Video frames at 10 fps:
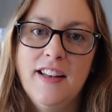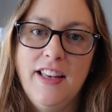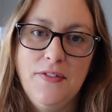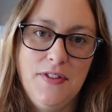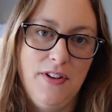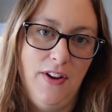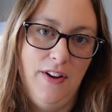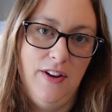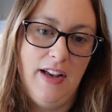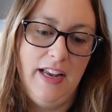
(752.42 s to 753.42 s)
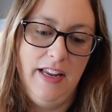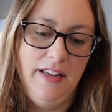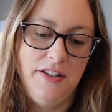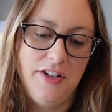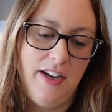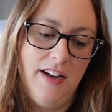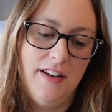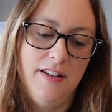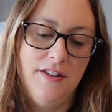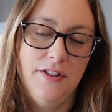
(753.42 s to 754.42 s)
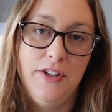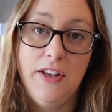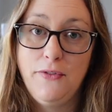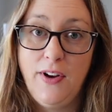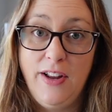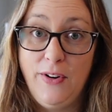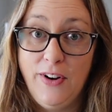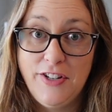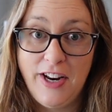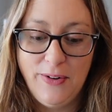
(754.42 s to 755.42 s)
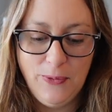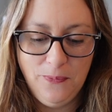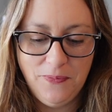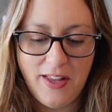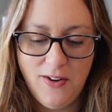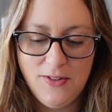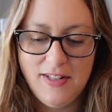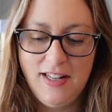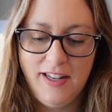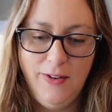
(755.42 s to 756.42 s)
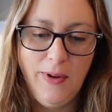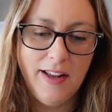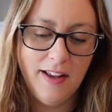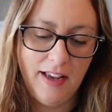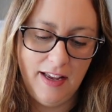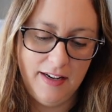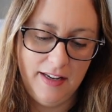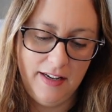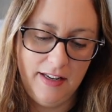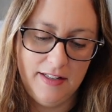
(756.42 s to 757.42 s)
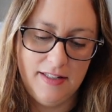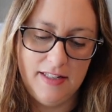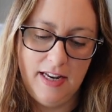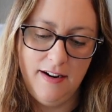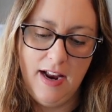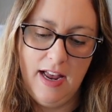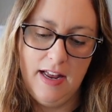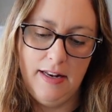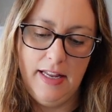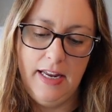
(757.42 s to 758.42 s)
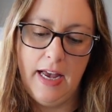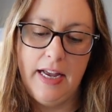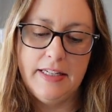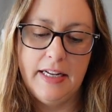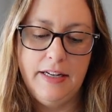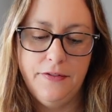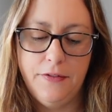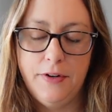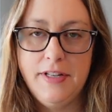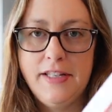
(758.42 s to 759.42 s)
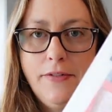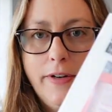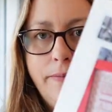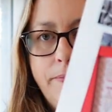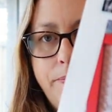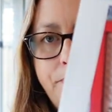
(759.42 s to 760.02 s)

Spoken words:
gifted her a chart to give away on her channel, and I was the lucky winner, and it is Sarah Handley 1847,